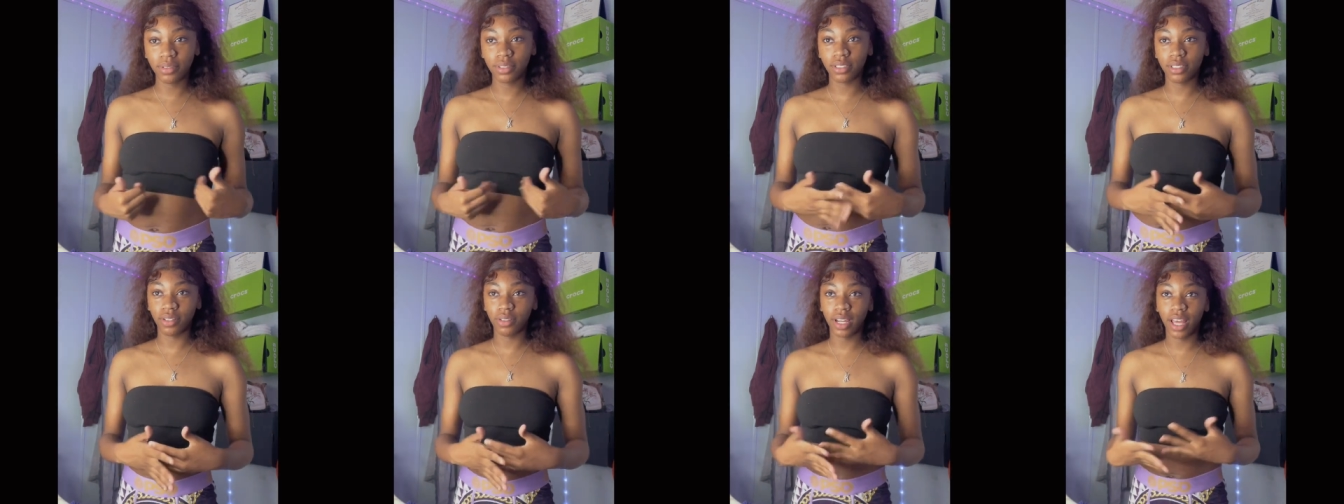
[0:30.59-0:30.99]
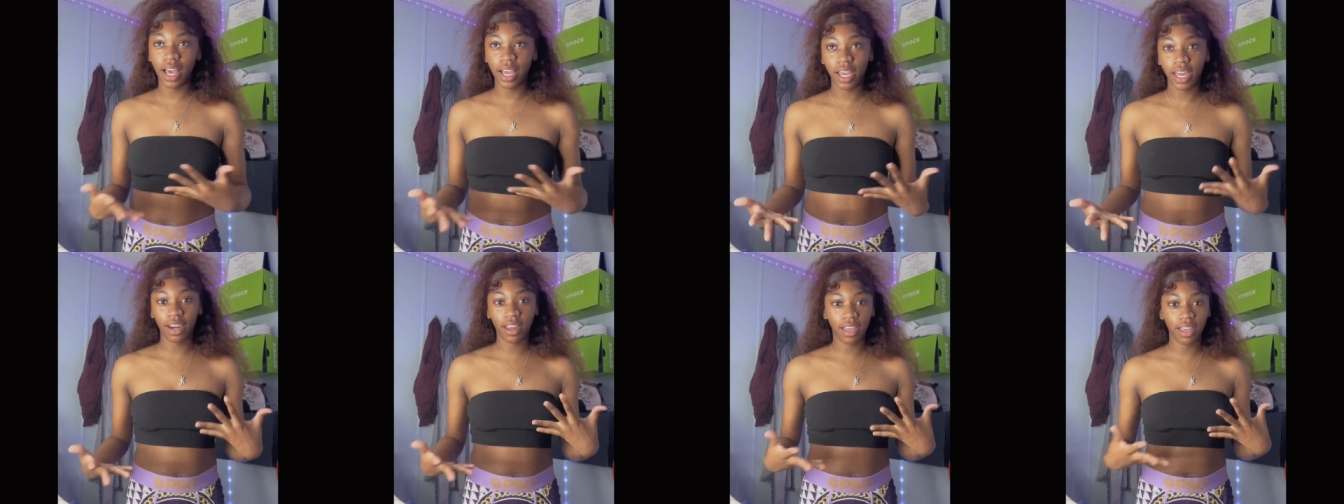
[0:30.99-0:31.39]
So now I
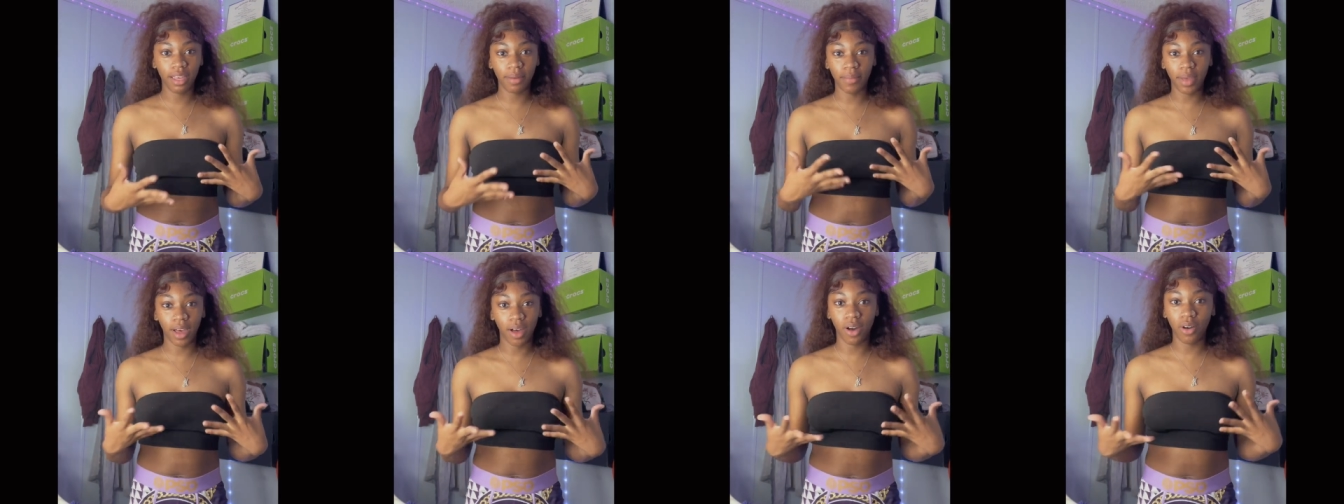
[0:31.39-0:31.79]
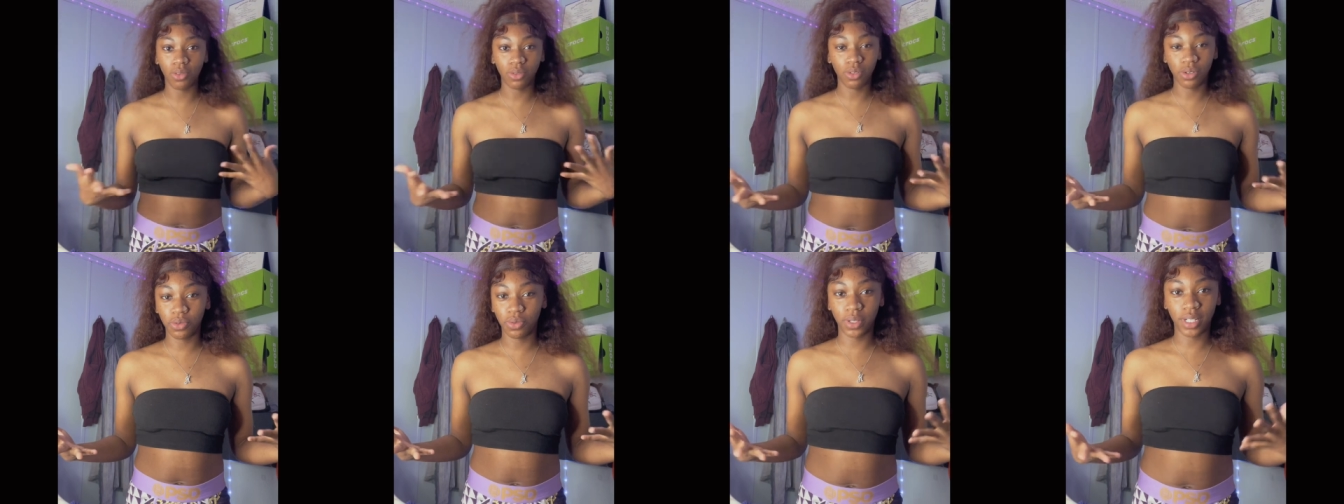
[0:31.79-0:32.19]
gotta feed me a whole
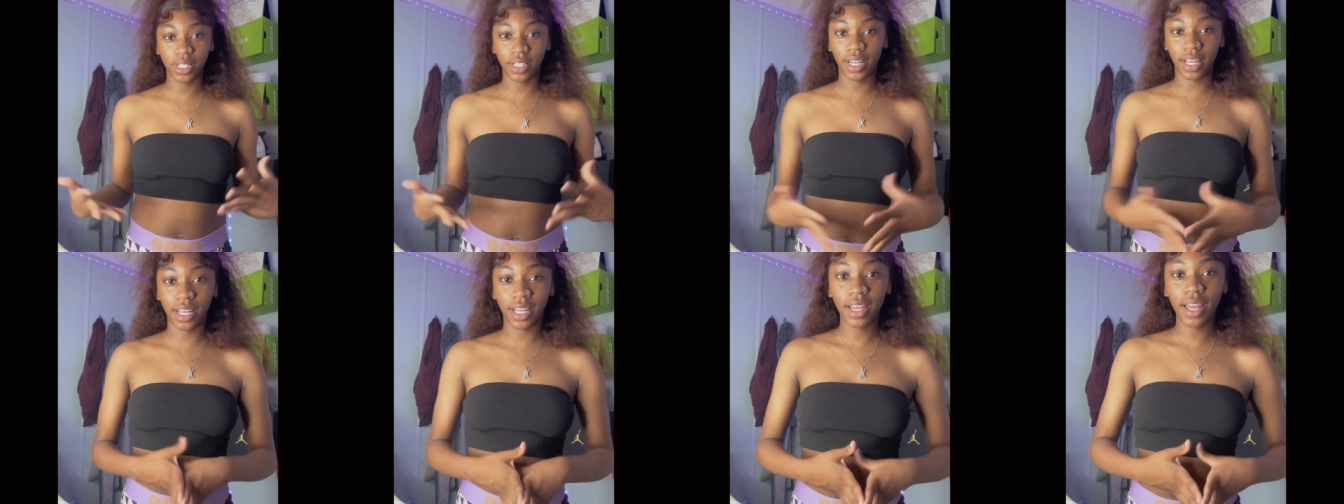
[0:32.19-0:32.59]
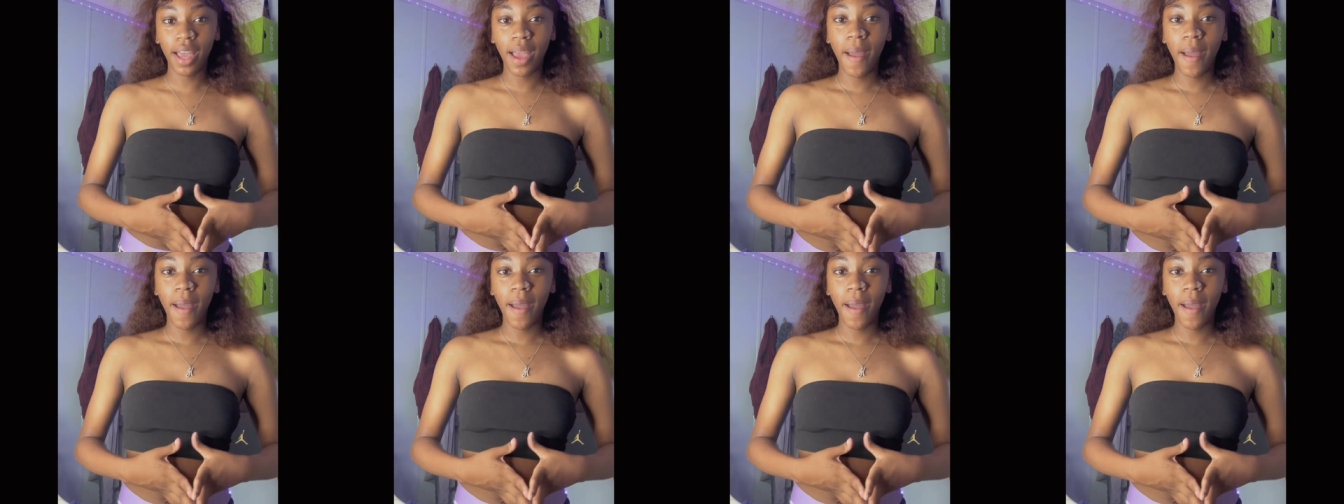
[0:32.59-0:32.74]
new ring light.